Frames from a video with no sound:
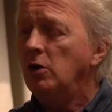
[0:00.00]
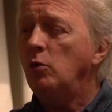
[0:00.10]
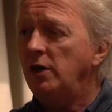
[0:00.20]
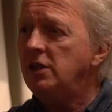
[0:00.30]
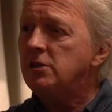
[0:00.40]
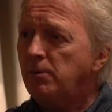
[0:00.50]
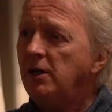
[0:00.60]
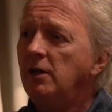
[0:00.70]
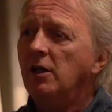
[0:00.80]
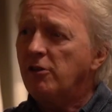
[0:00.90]
We need to
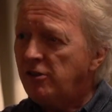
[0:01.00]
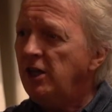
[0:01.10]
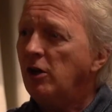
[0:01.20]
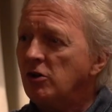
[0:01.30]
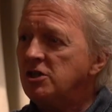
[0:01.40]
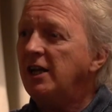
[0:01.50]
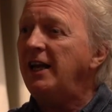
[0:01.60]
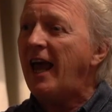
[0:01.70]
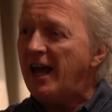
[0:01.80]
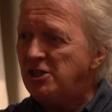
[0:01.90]
be
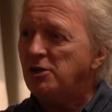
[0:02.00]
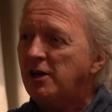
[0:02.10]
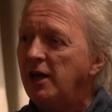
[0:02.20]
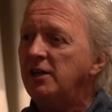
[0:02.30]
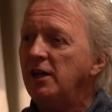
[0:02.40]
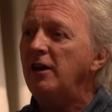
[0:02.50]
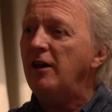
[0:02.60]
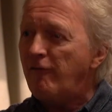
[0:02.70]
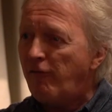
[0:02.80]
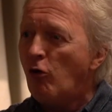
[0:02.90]
theologically educated,
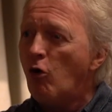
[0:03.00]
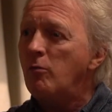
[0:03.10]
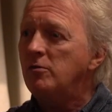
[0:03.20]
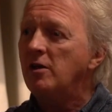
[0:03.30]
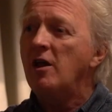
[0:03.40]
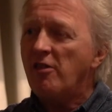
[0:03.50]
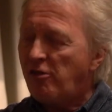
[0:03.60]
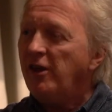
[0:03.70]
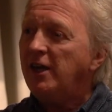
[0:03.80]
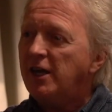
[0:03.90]
informed,
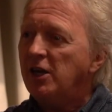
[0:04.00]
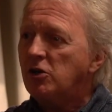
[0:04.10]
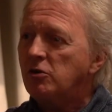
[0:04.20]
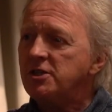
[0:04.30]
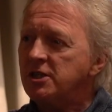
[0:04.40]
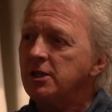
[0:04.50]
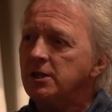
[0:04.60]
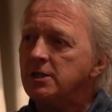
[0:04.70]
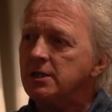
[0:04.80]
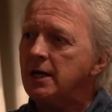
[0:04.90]
thinking Christians.